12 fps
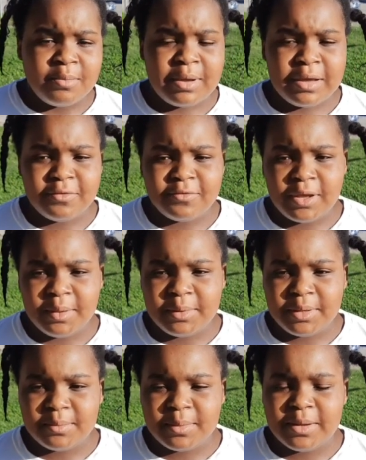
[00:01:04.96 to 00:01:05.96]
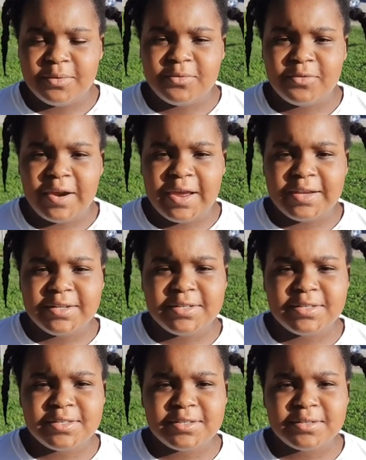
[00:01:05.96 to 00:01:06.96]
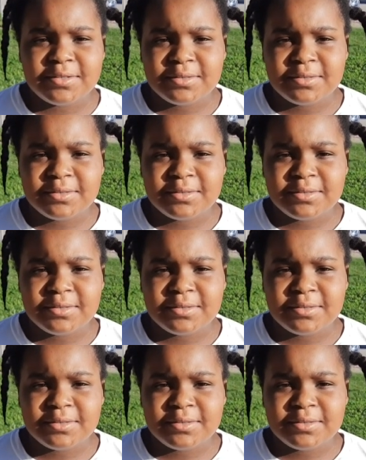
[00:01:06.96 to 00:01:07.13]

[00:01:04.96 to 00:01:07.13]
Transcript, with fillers: My family, my friends.